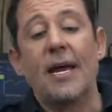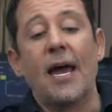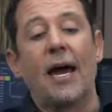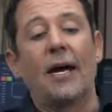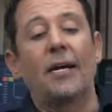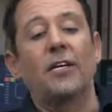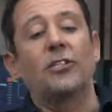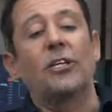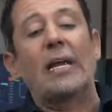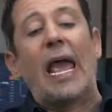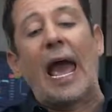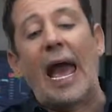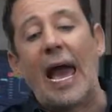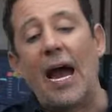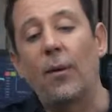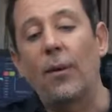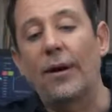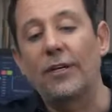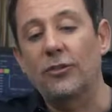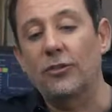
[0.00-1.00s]
I'm going to show you
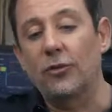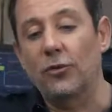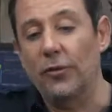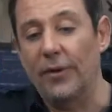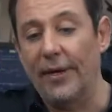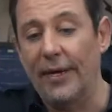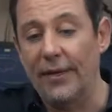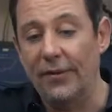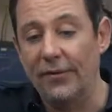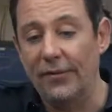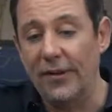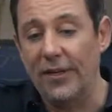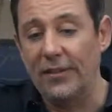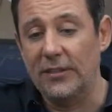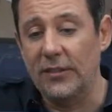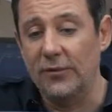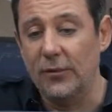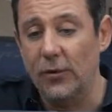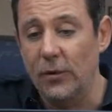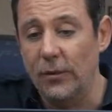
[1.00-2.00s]
how I draw it in.
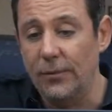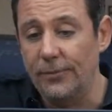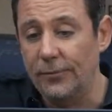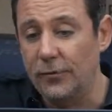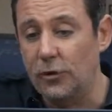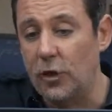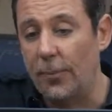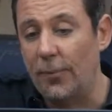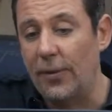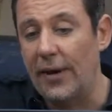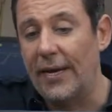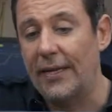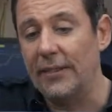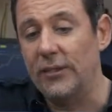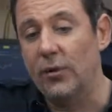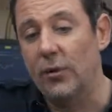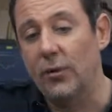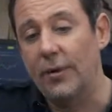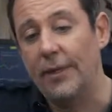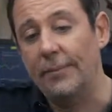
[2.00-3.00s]
First of all, top right hand
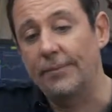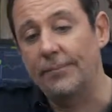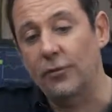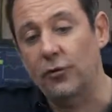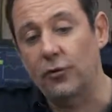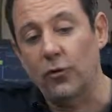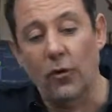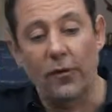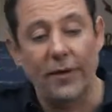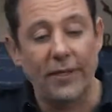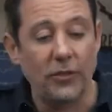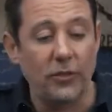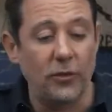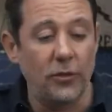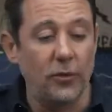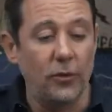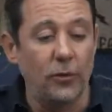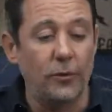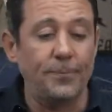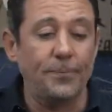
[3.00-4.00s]
corner, drawing
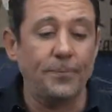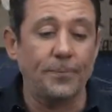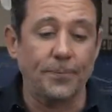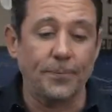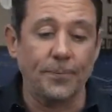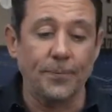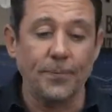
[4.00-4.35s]
tool,